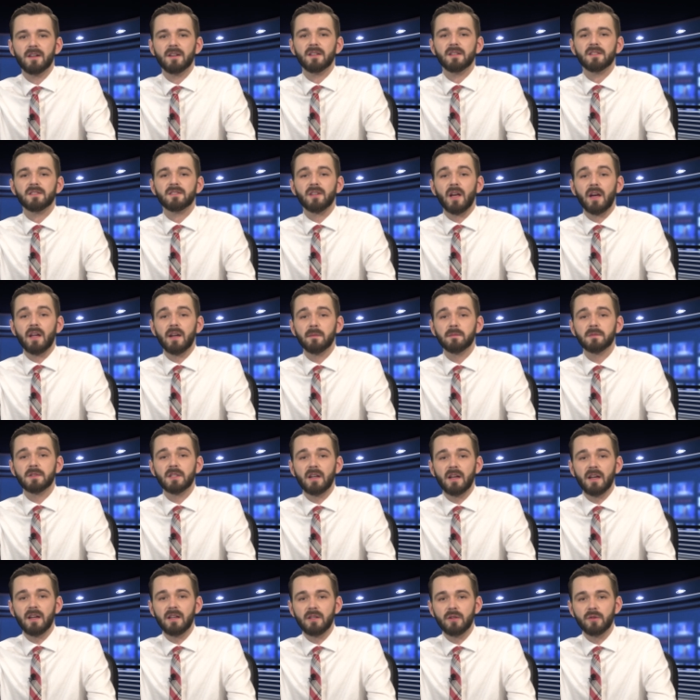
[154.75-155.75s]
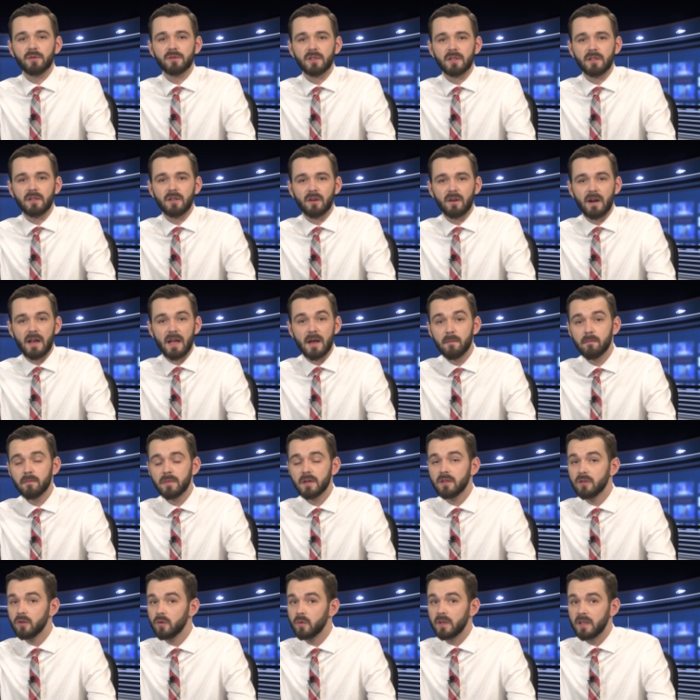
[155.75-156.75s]
Sign up today using your
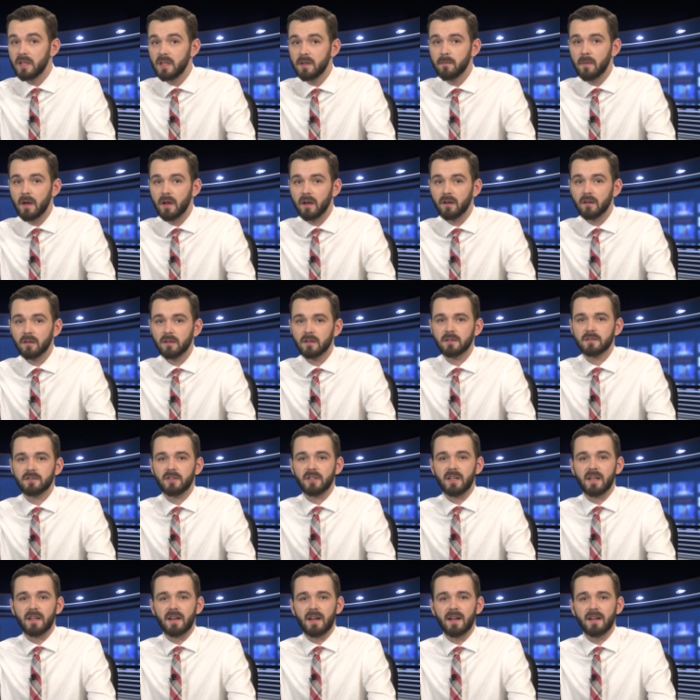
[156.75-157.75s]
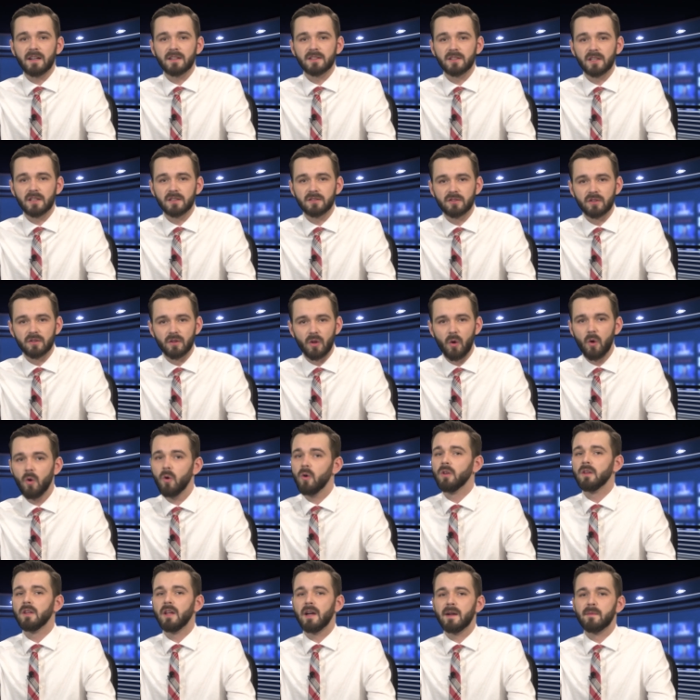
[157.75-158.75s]
MBU email to get access to the
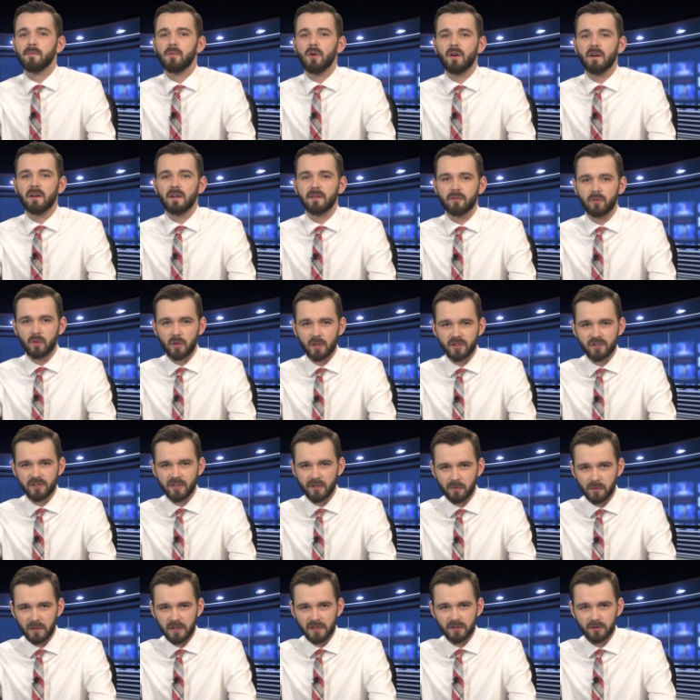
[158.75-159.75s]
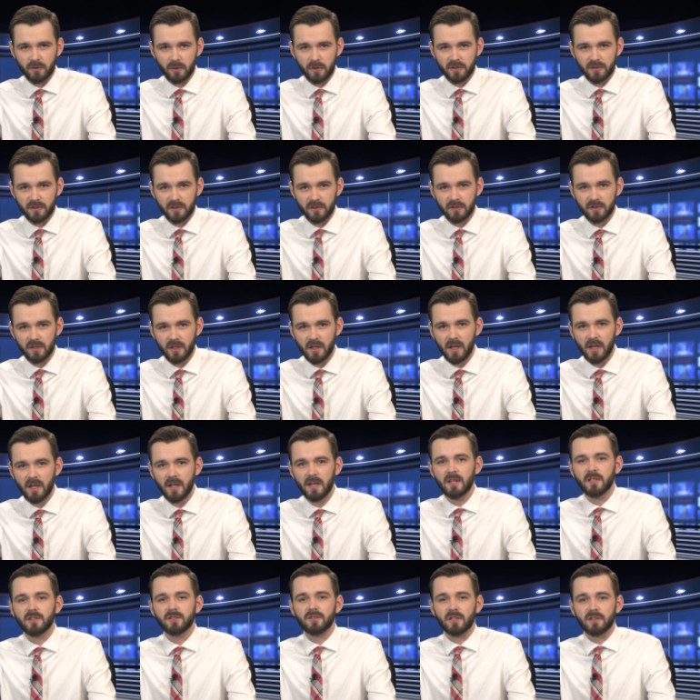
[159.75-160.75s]
whole library of Christian resources.
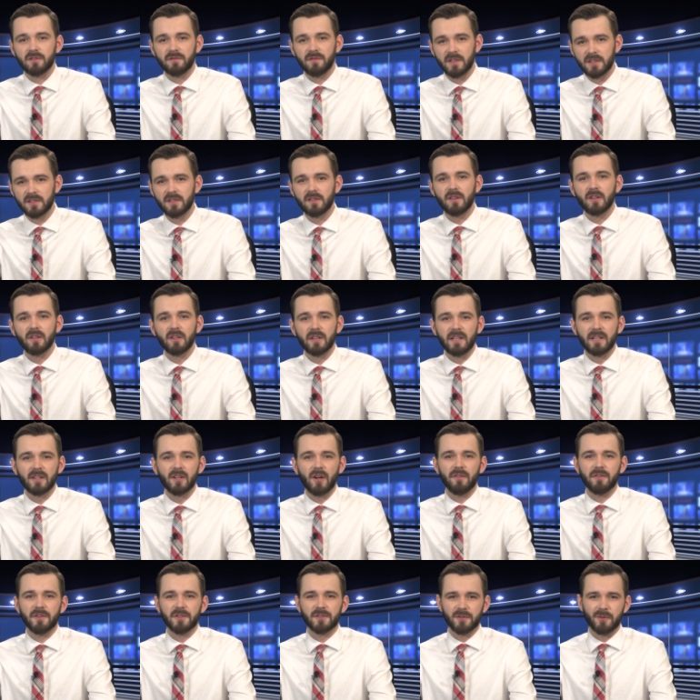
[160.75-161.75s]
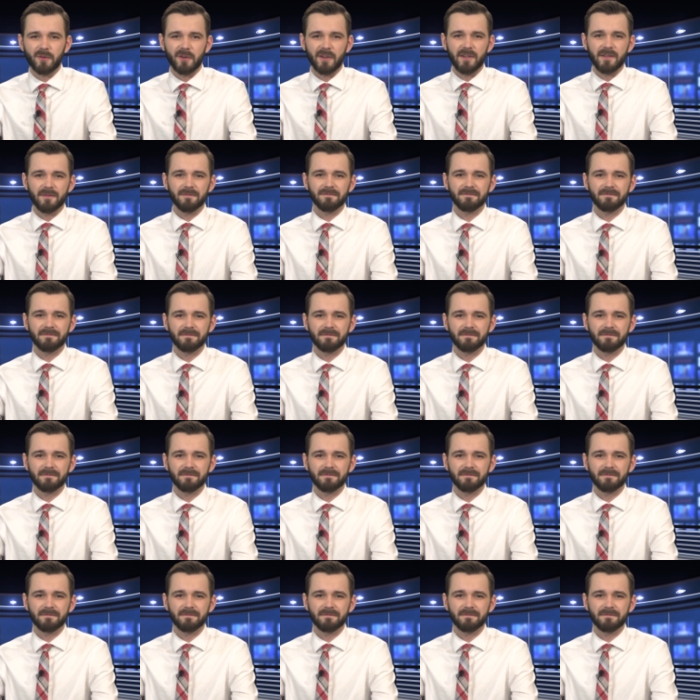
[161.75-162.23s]
Just visit the link on the screen.